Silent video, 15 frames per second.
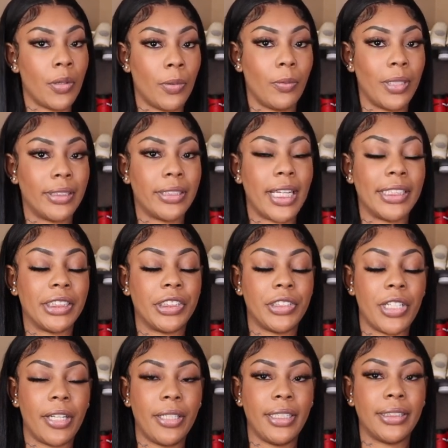what sizes
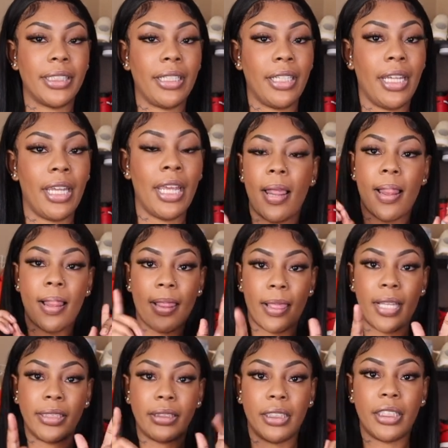y'all need to get.
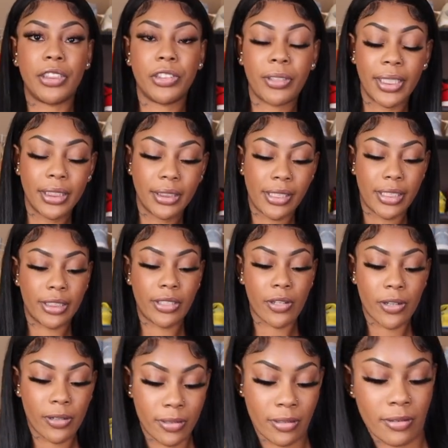Let's get straight into this
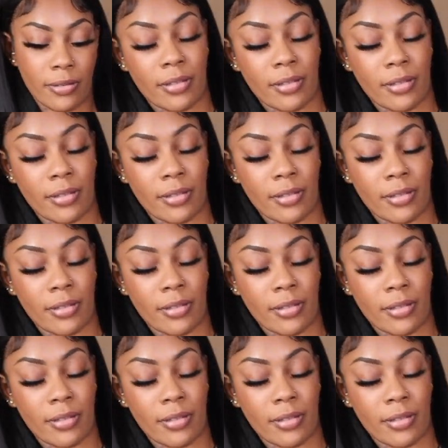haul.